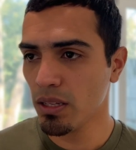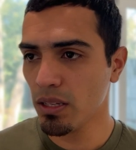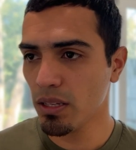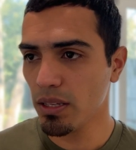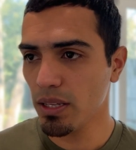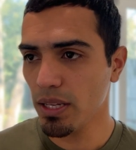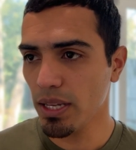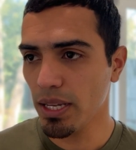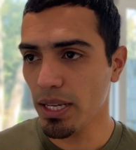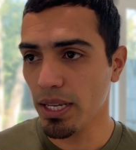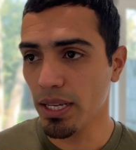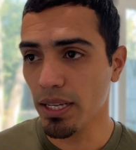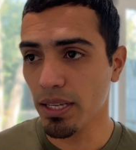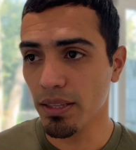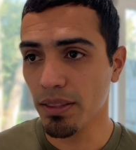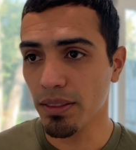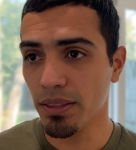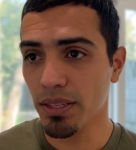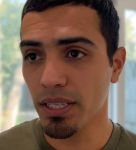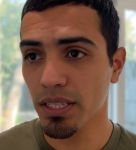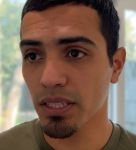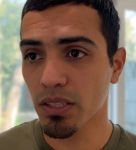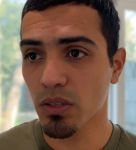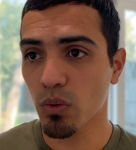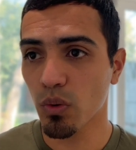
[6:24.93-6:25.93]
And
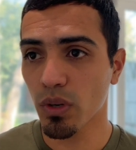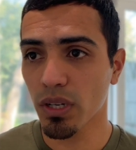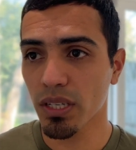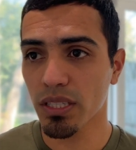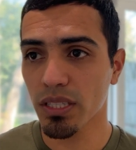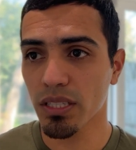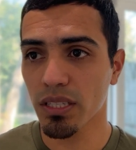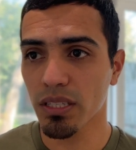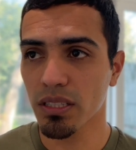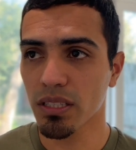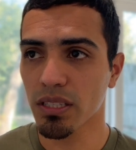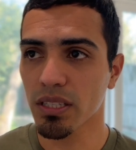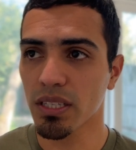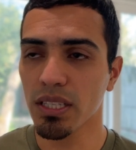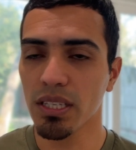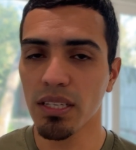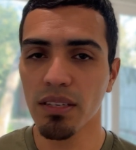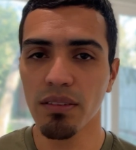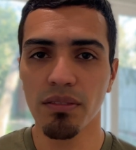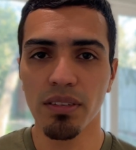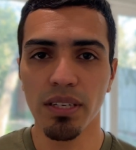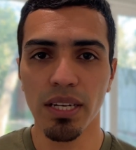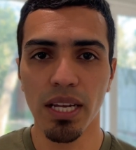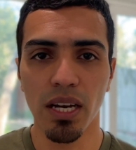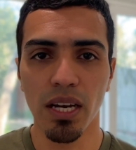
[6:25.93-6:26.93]
these questions can
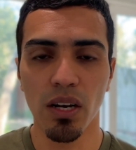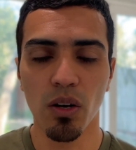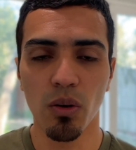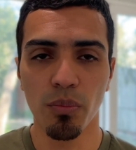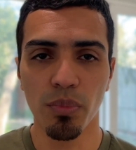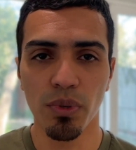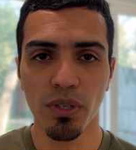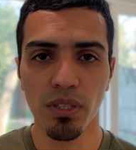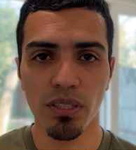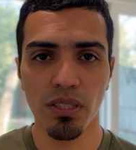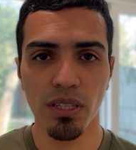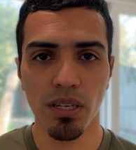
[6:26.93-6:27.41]
even help us